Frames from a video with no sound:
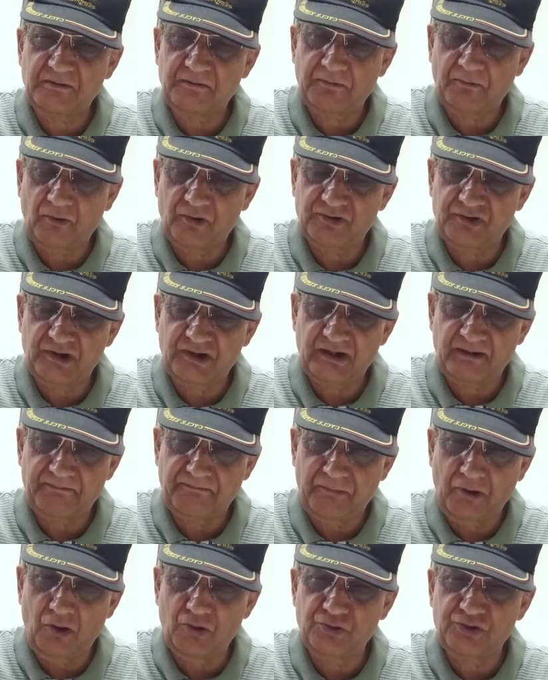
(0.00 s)
prostatic
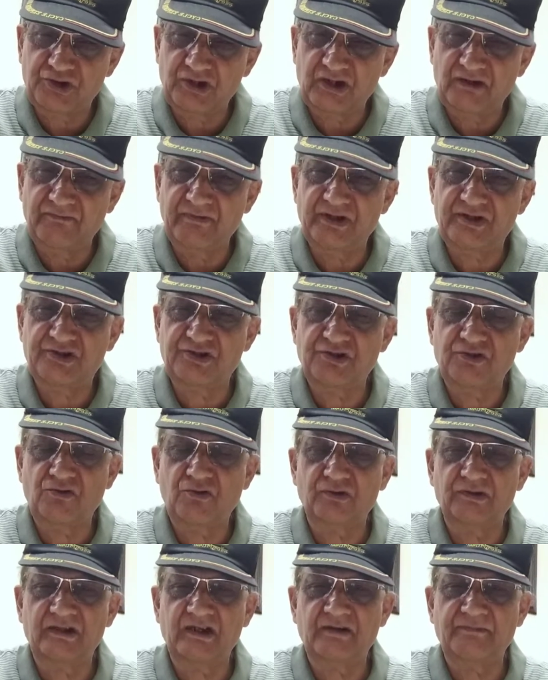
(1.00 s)
pouch in which
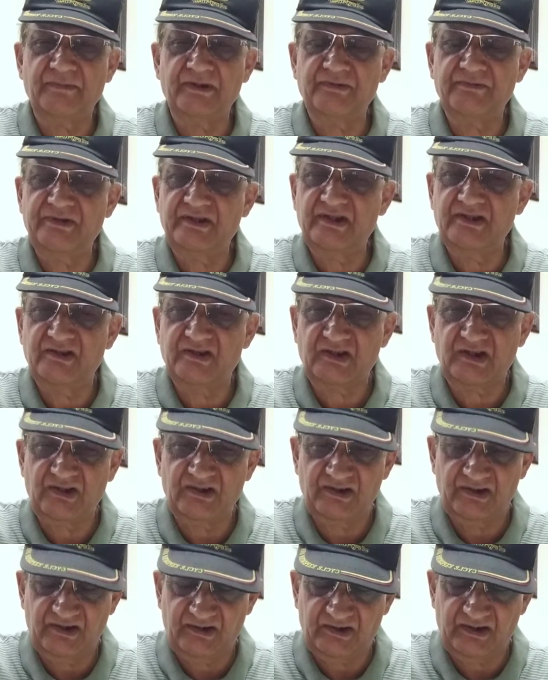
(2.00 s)
there may be the
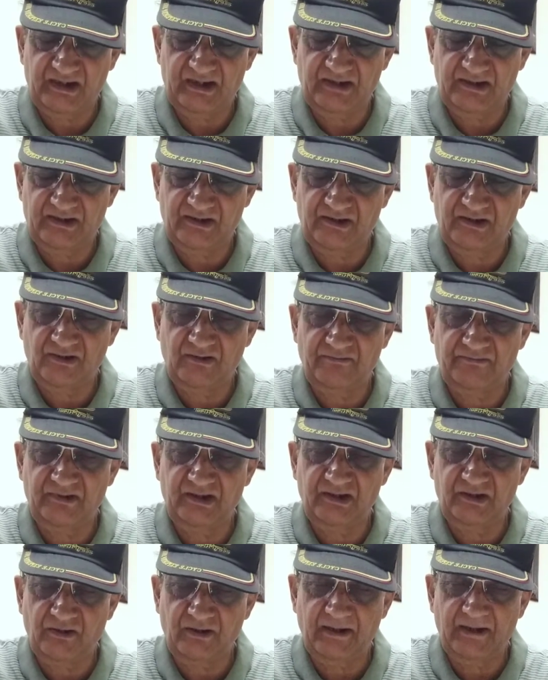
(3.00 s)
stasis of the
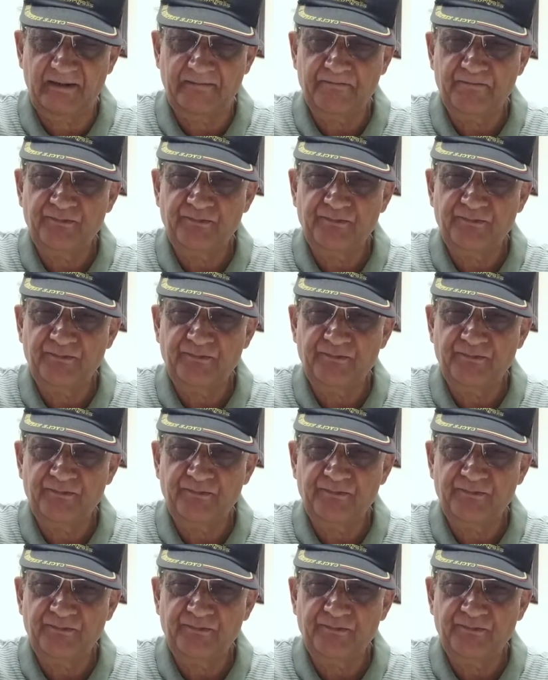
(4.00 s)
urine,